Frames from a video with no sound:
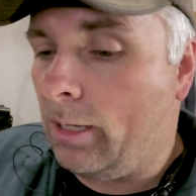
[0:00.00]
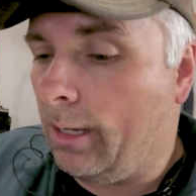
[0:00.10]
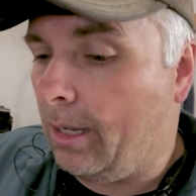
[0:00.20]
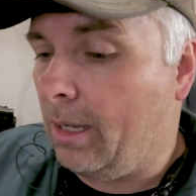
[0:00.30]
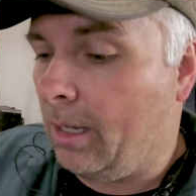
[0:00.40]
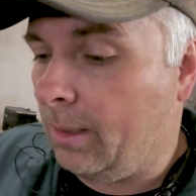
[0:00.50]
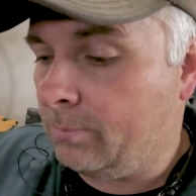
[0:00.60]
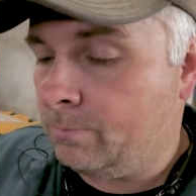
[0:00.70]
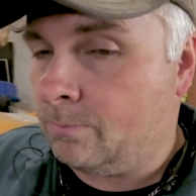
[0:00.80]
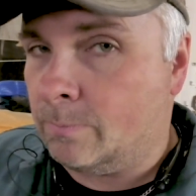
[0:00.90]

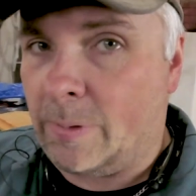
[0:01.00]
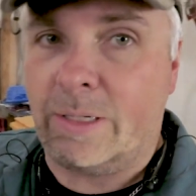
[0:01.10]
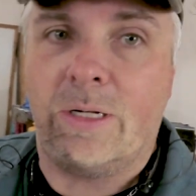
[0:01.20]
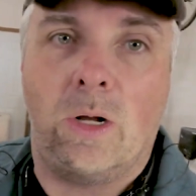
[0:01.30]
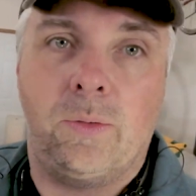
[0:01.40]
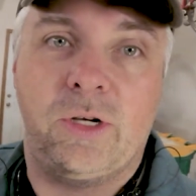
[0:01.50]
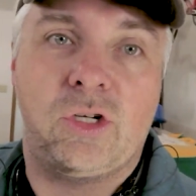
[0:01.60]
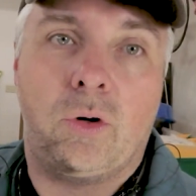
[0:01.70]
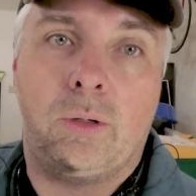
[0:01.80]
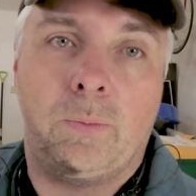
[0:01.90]
But, you know, in
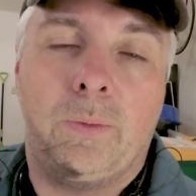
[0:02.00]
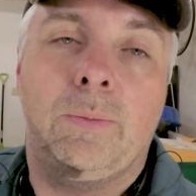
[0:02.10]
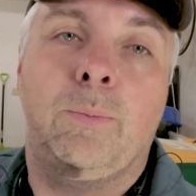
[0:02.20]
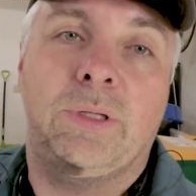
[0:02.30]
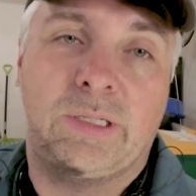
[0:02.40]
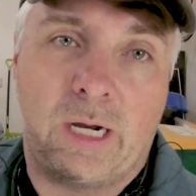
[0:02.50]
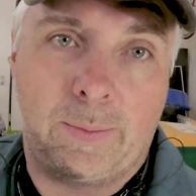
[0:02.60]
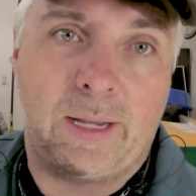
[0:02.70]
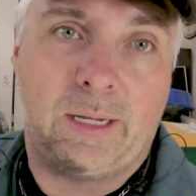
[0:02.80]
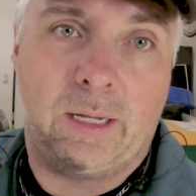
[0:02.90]
short, put the tire
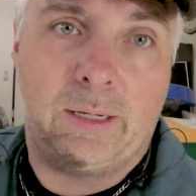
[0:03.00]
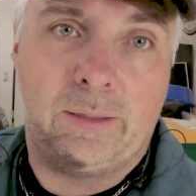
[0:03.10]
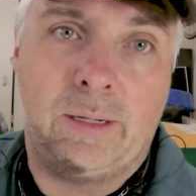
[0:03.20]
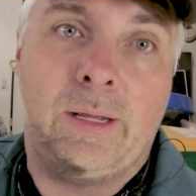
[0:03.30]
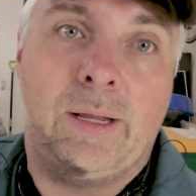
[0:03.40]
back on,